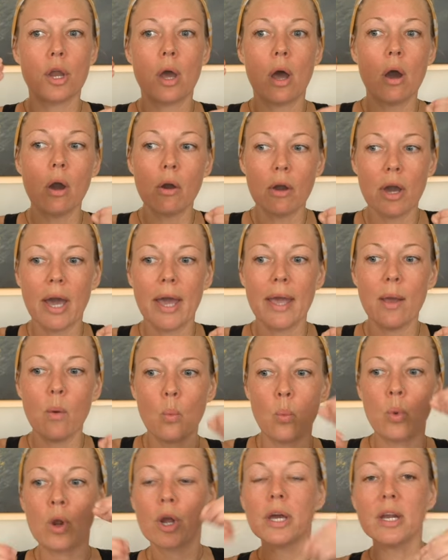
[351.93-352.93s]
okay,
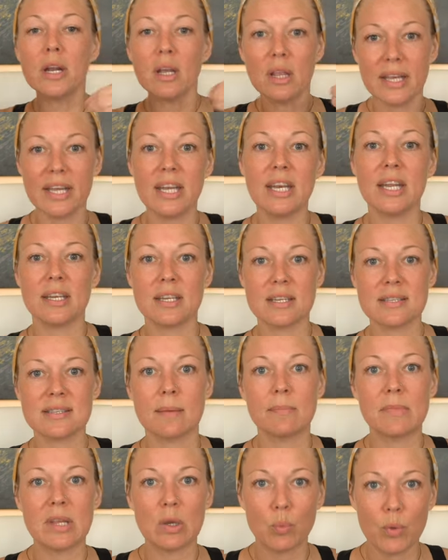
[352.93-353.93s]
we're going to lean into
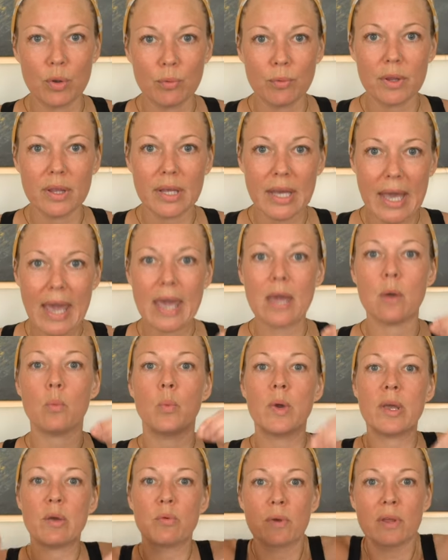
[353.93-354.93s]
something we really hate,
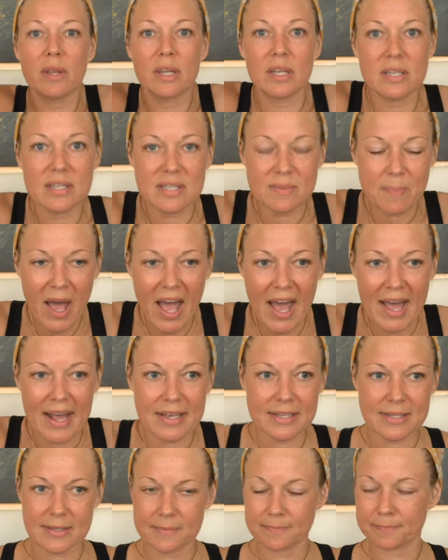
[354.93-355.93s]
we really despise.